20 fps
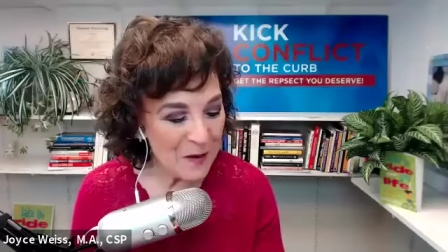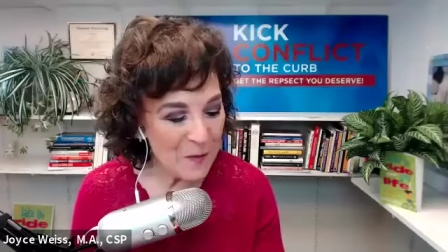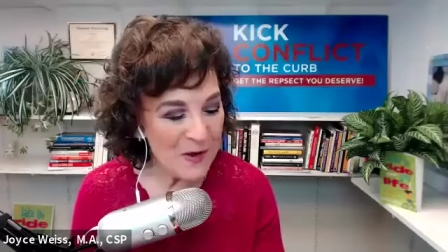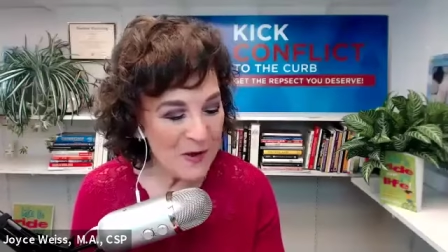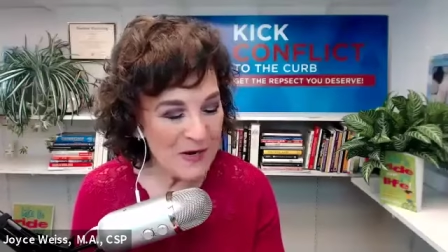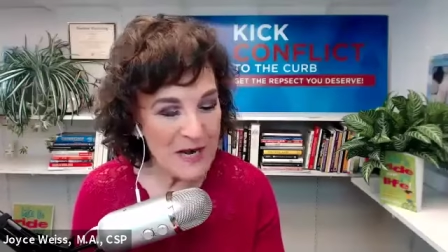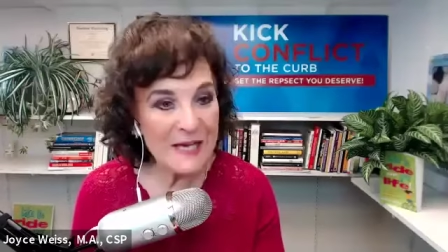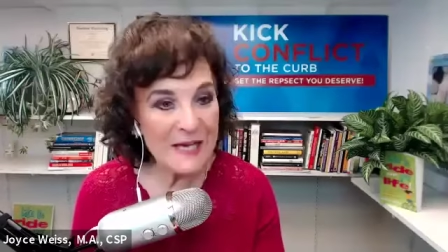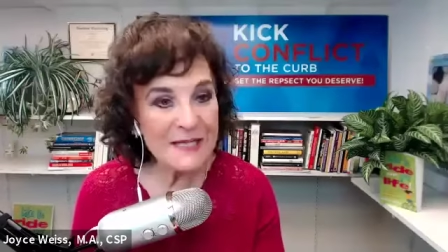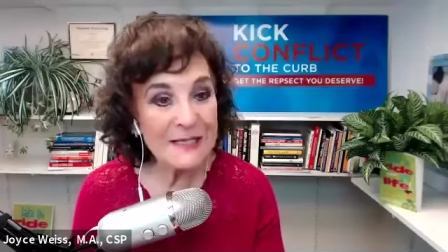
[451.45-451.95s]

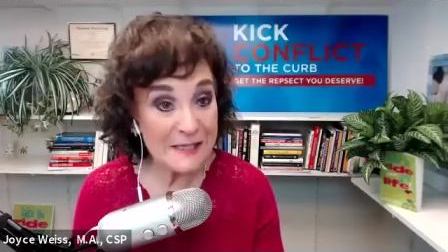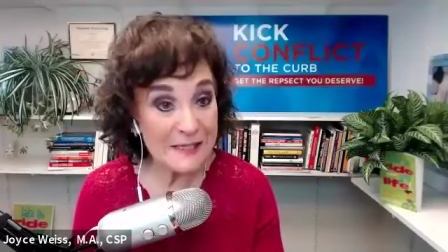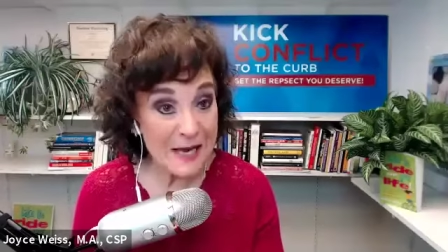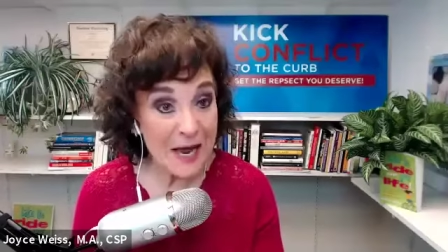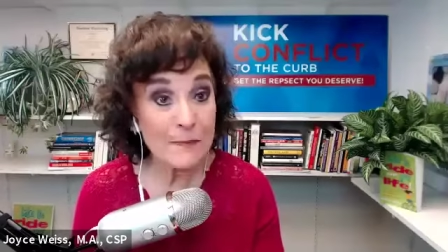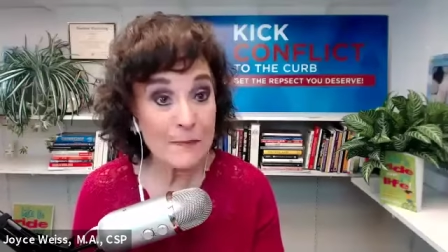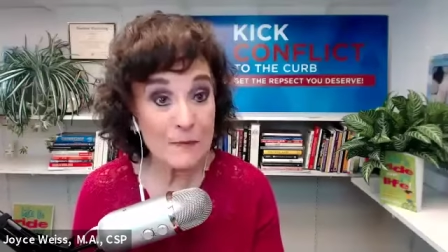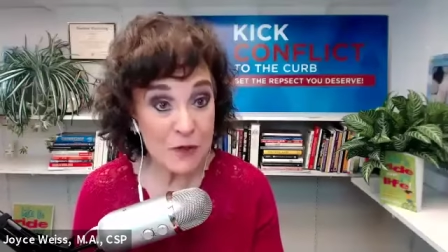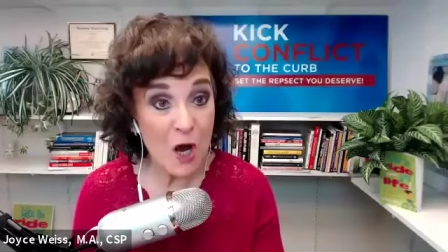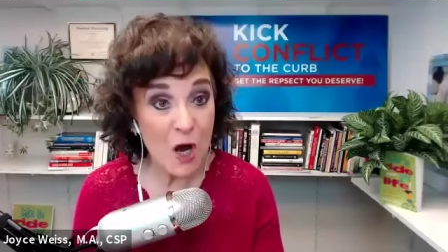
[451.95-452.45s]
when I
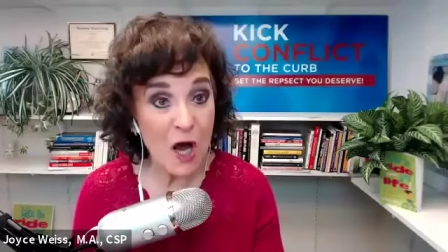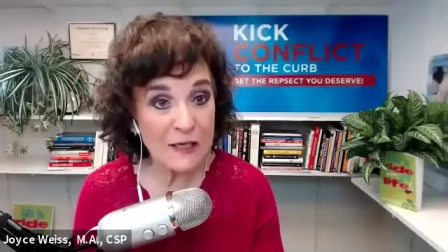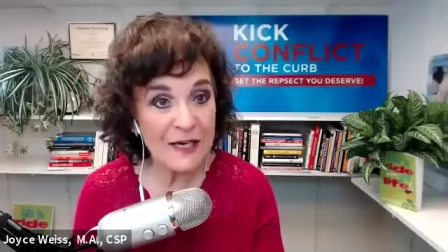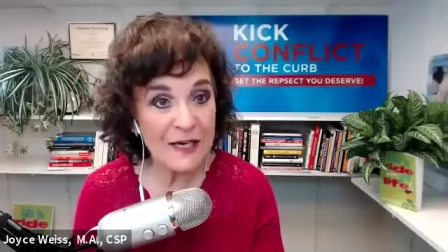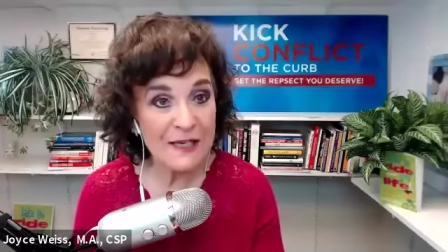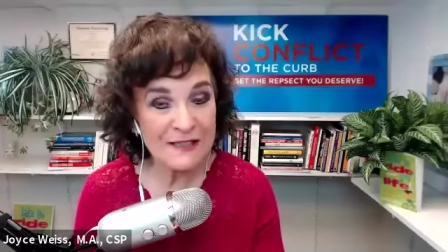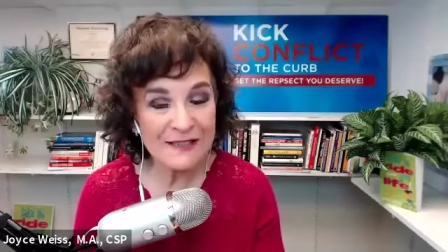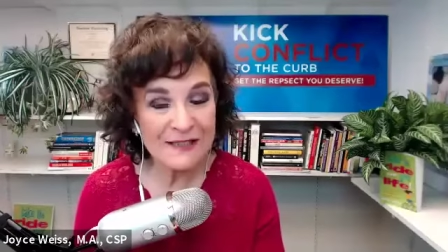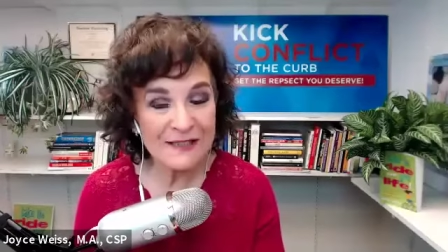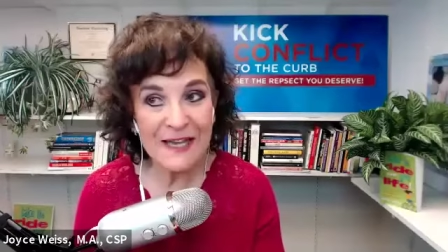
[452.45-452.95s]
stop
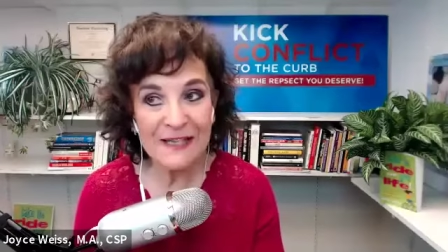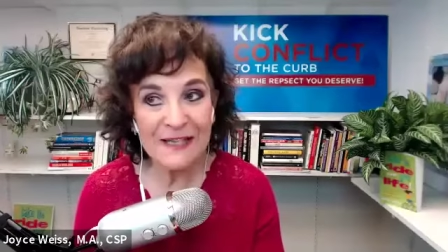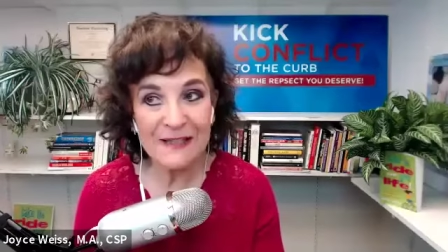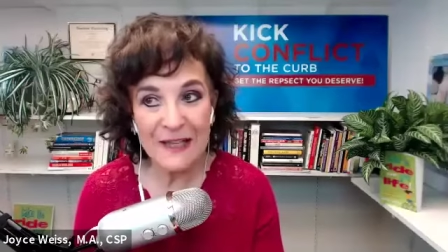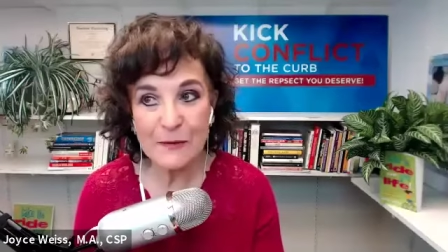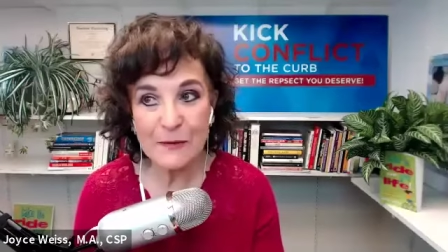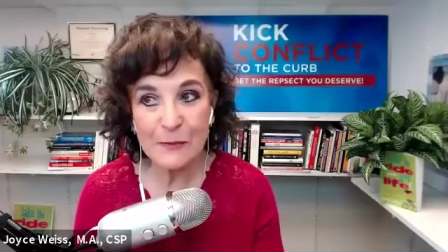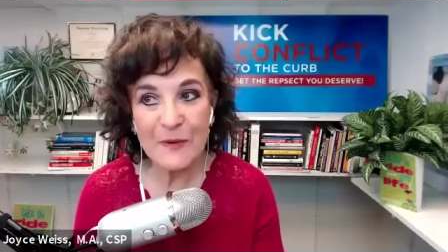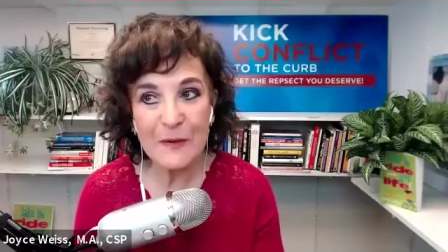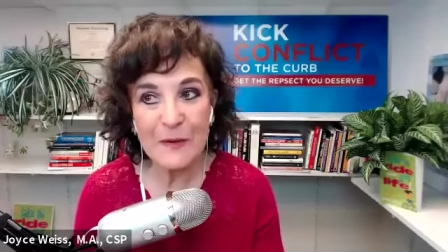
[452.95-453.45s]
talking and
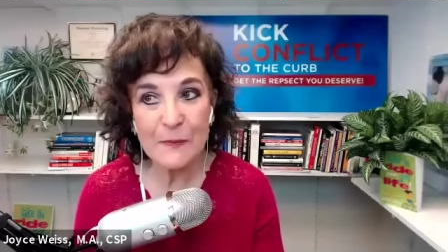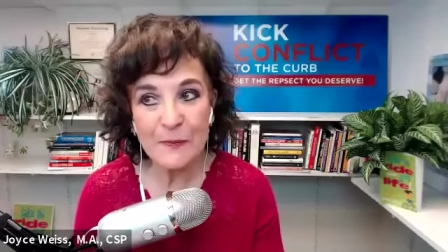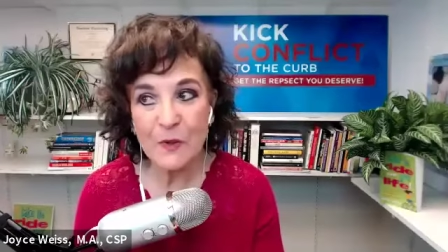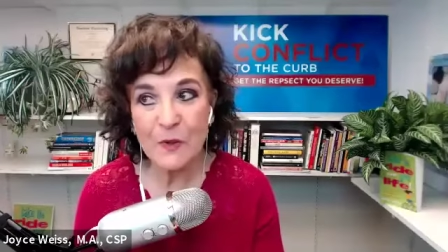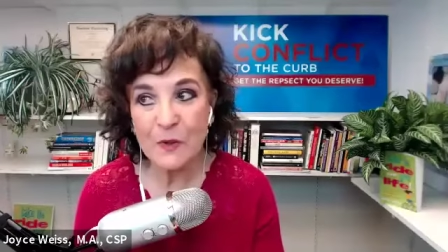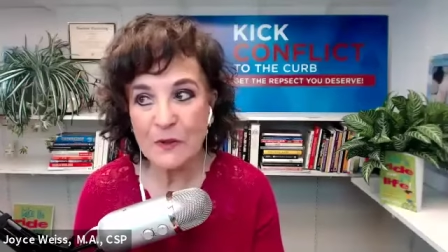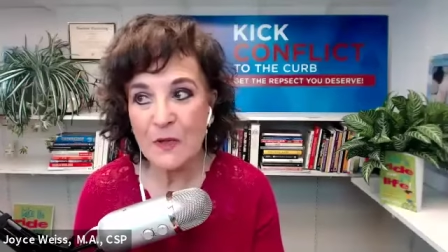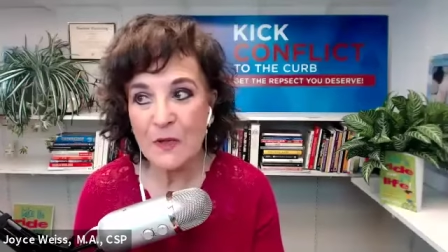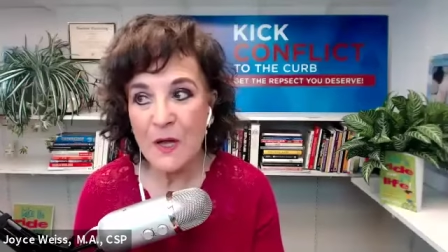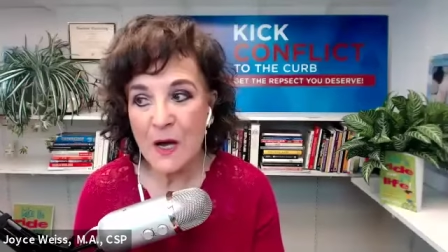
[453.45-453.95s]
let
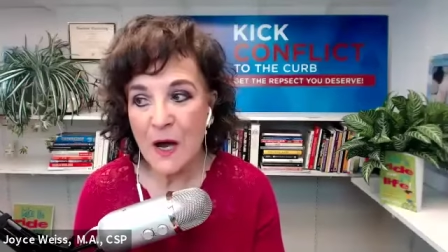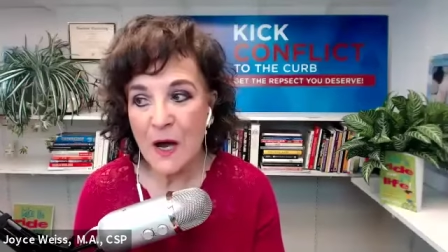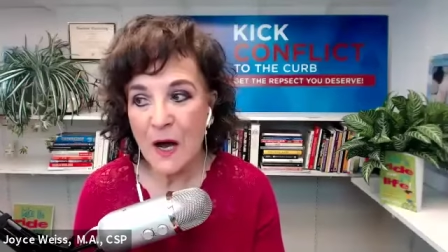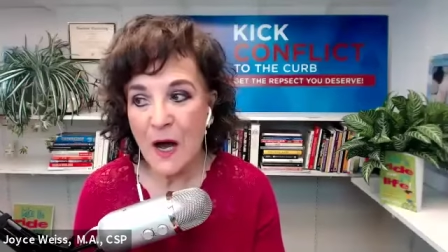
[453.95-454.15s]
people